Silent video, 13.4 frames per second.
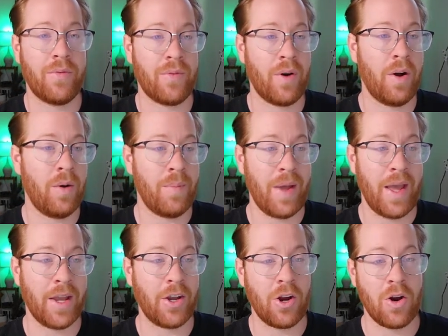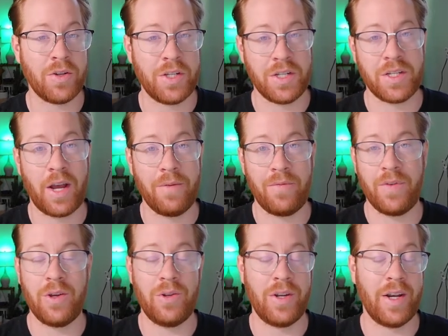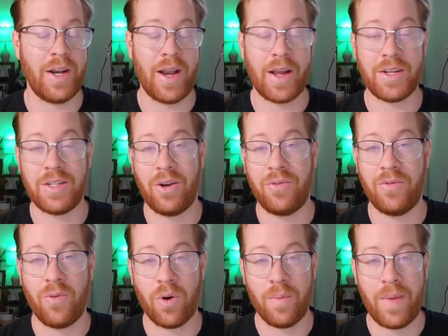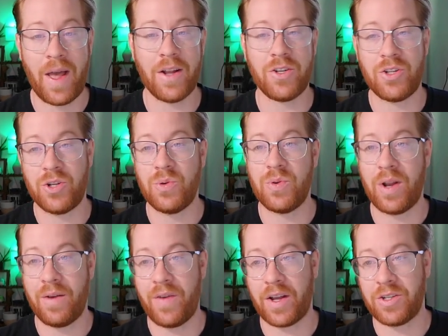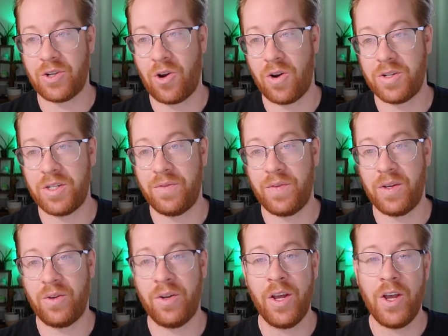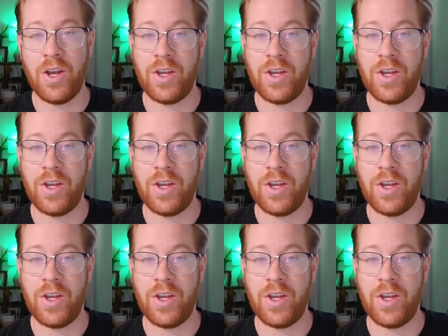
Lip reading: from a currency type field in an Excel format to an FX currency field.